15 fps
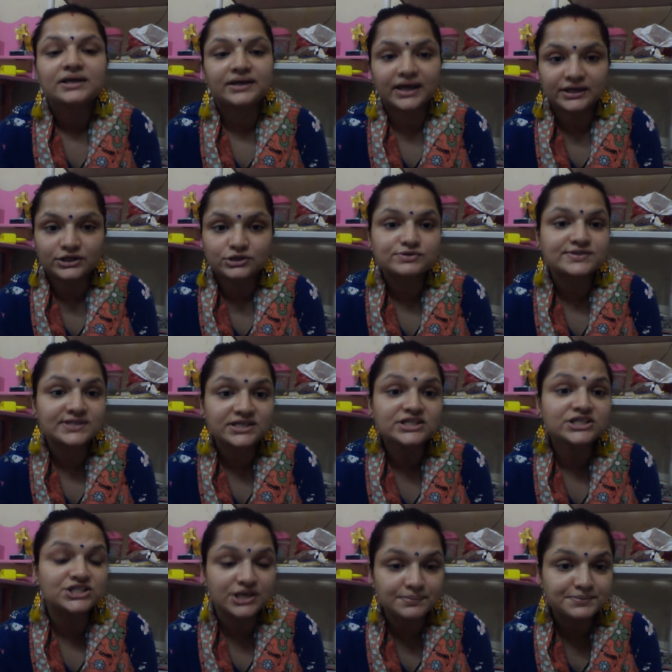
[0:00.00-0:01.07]
Can you see
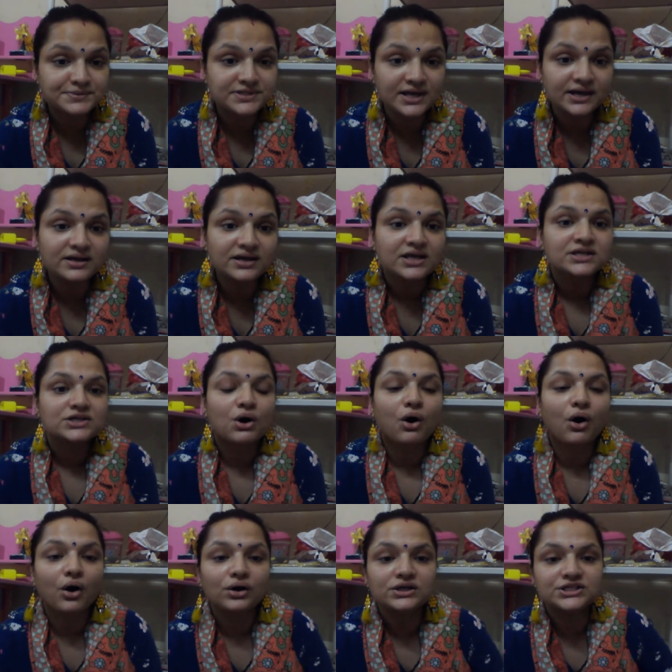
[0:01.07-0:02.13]
ships there?
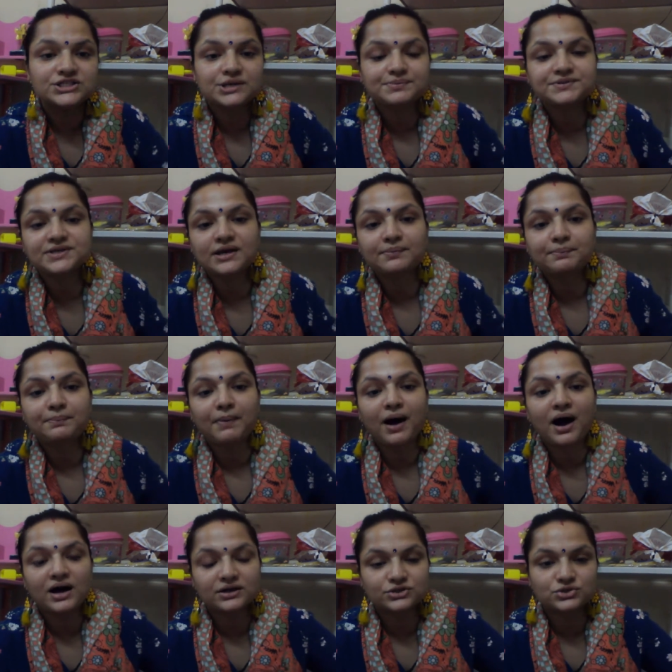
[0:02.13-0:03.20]
All ships are
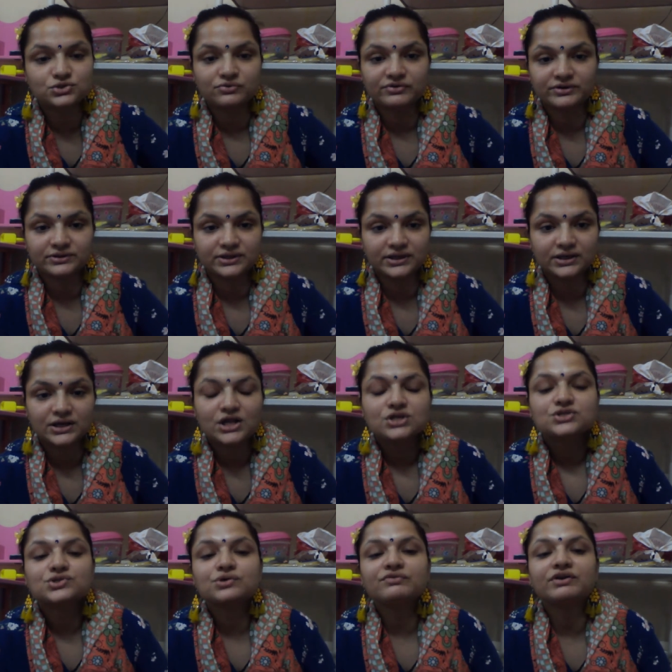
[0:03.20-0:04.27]
parked over there.
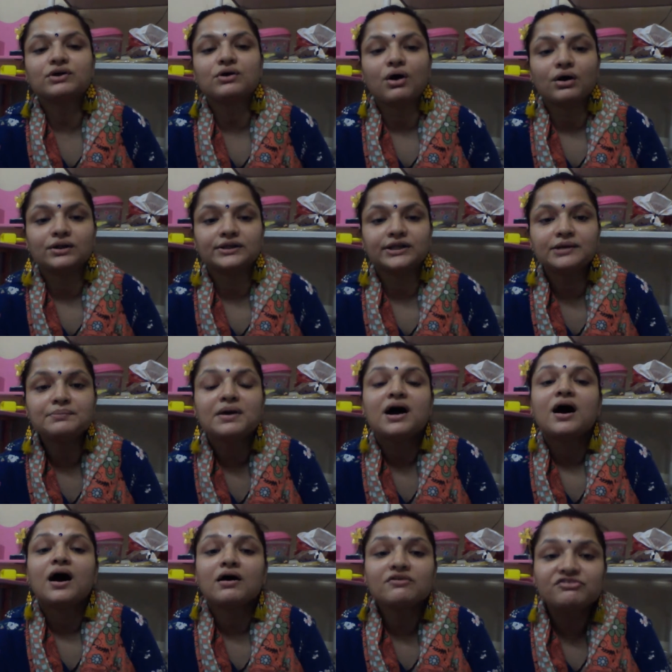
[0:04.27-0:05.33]
So we call them
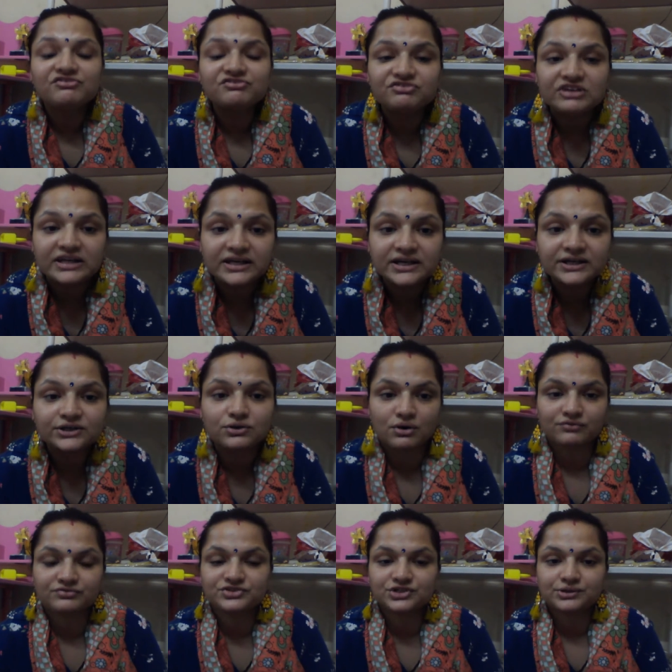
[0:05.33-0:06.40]
a fleet
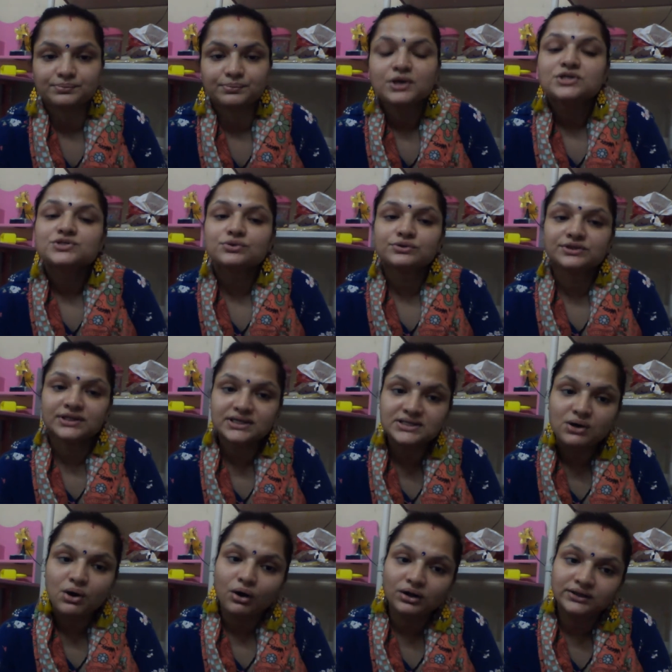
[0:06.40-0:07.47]
of ships. So
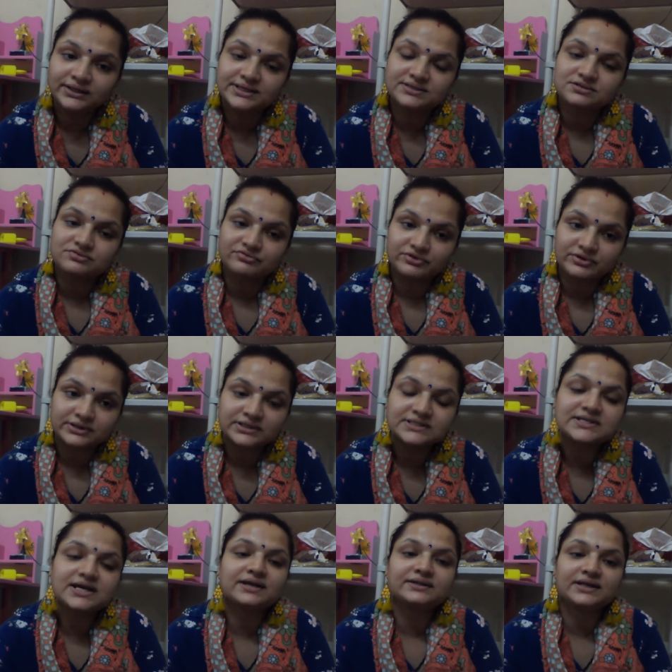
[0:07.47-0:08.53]
all these
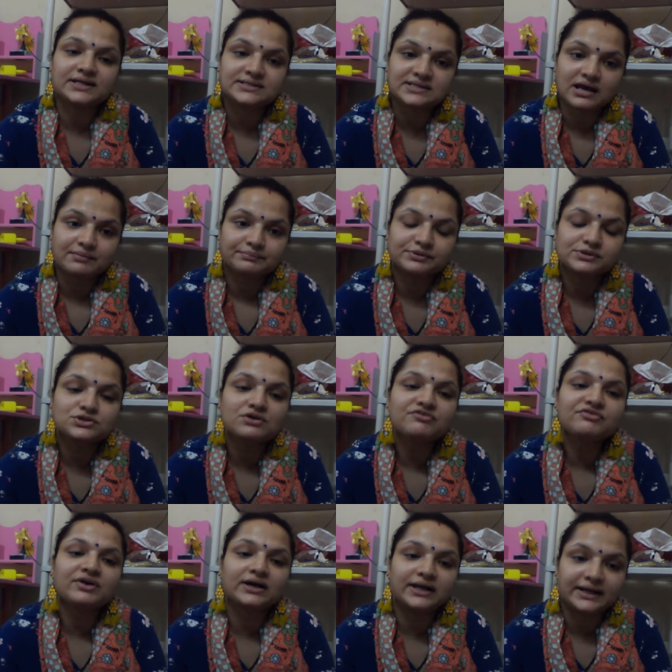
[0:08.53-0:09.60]
words are the examples
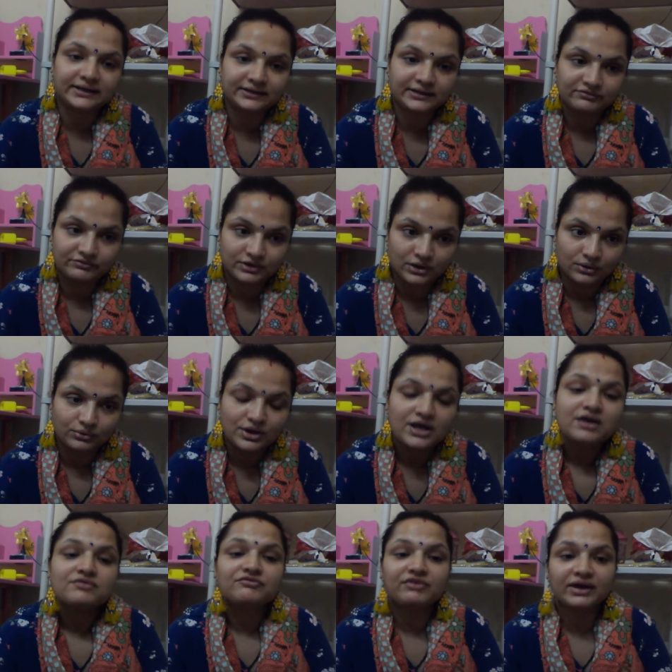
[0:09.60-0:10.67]
of collective noun.
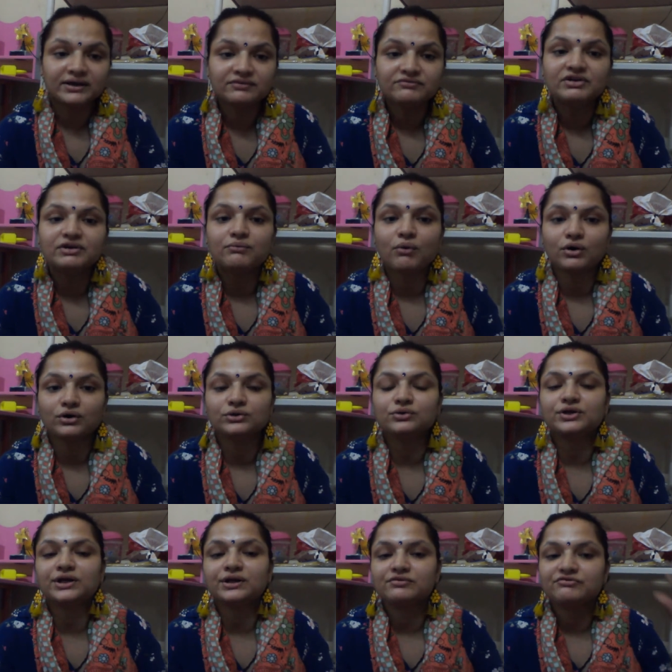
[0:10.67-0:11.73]
When we want to
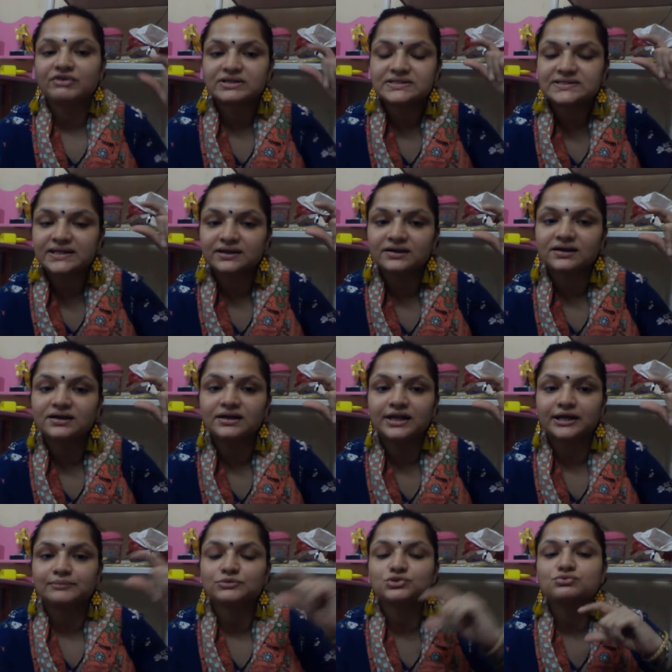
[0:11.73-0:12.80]
give one single
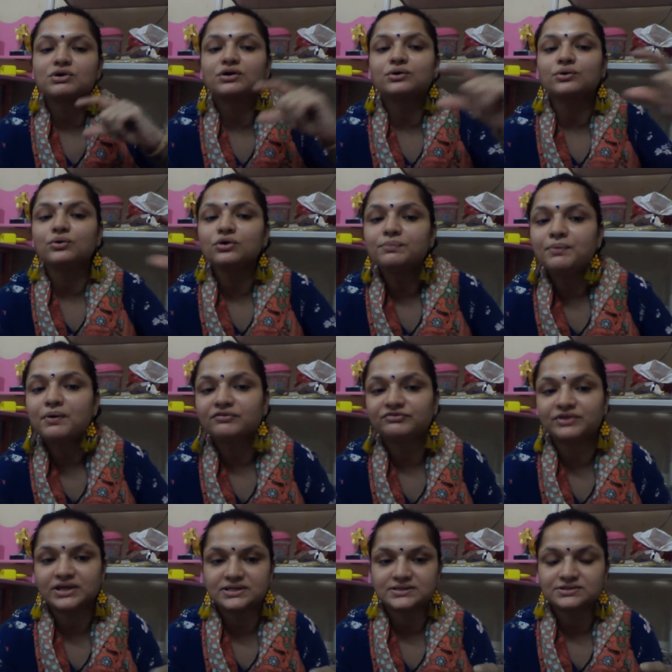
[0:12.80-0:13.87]
name to a group of
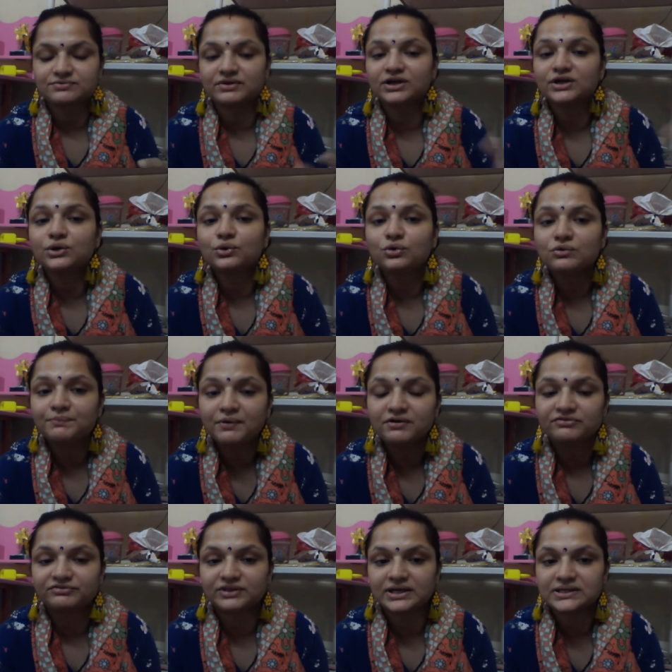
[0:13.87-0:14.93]
things, when a group
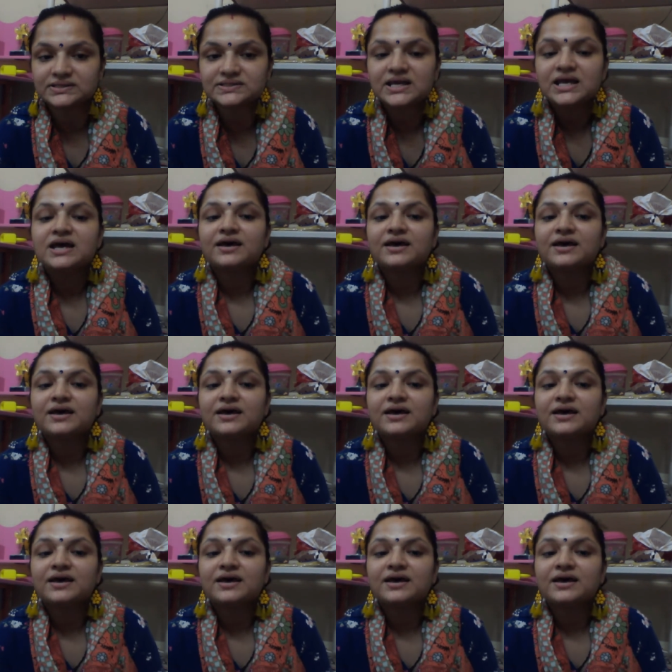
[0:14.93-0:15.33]
of things